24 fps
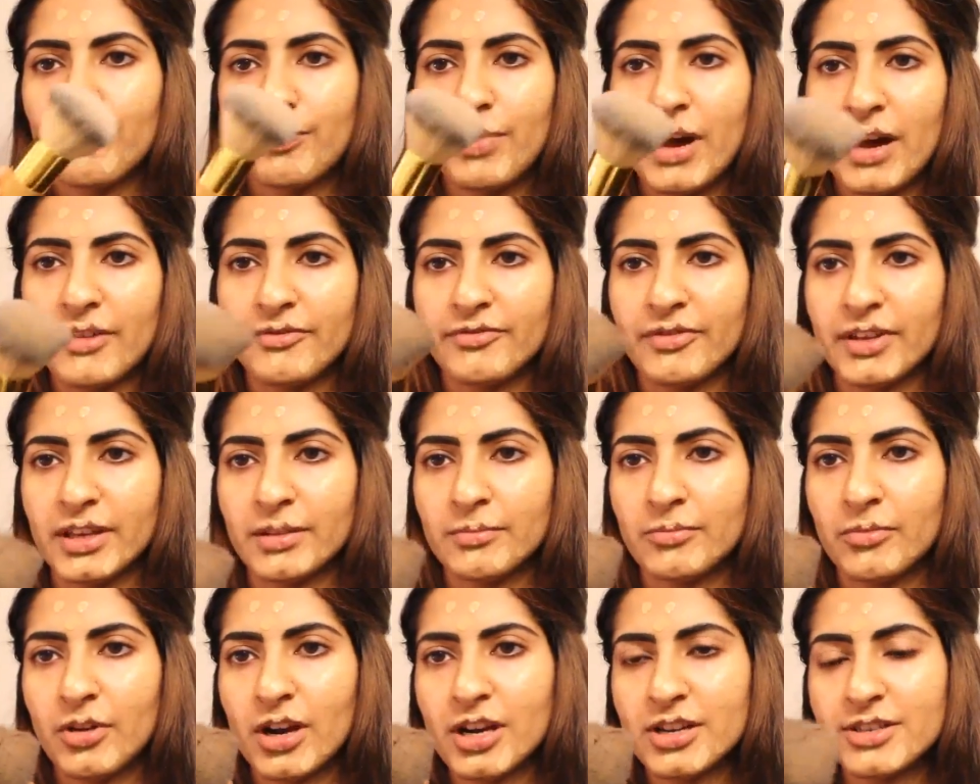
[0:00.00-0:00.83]

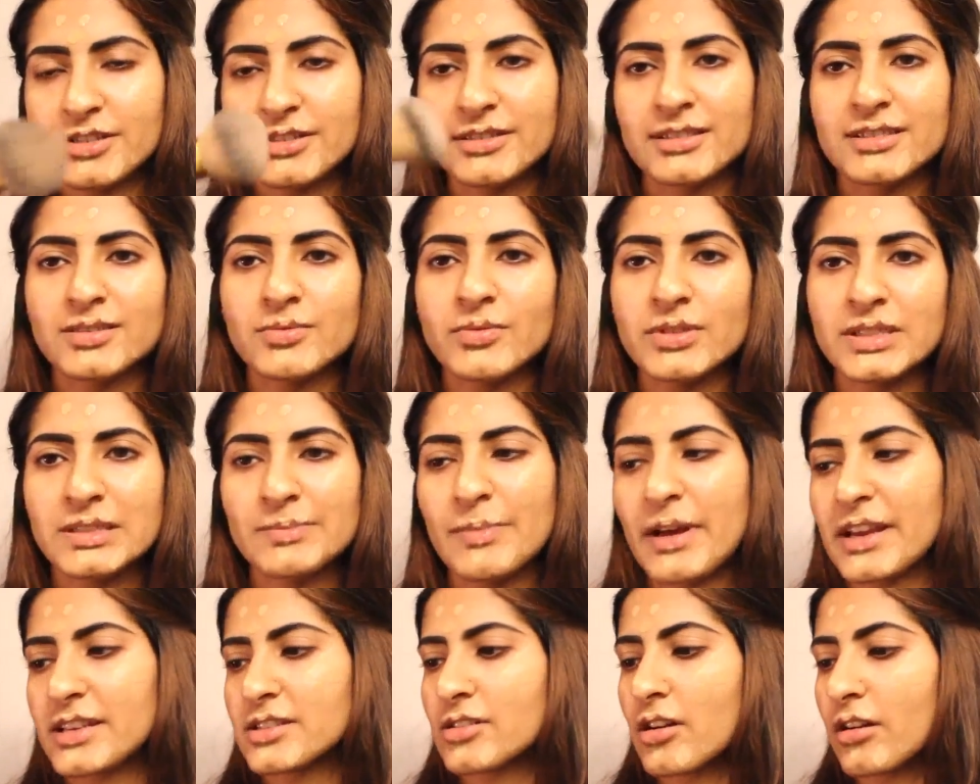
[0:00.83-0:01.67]
buffing brush. This one's
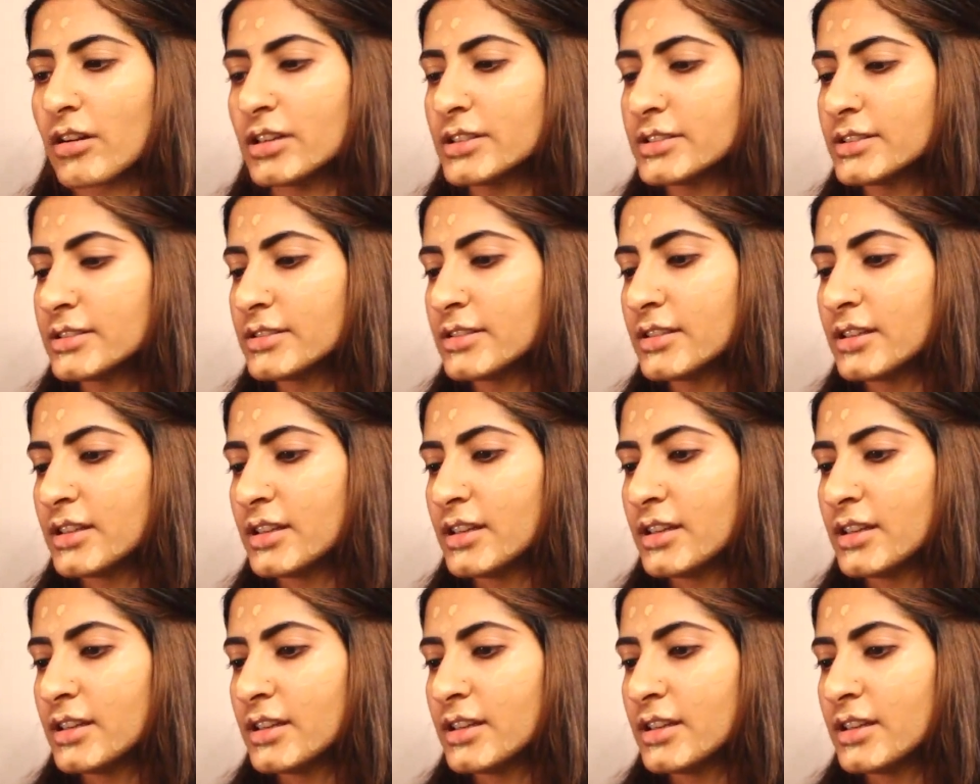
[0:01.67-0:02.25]
by Tarte,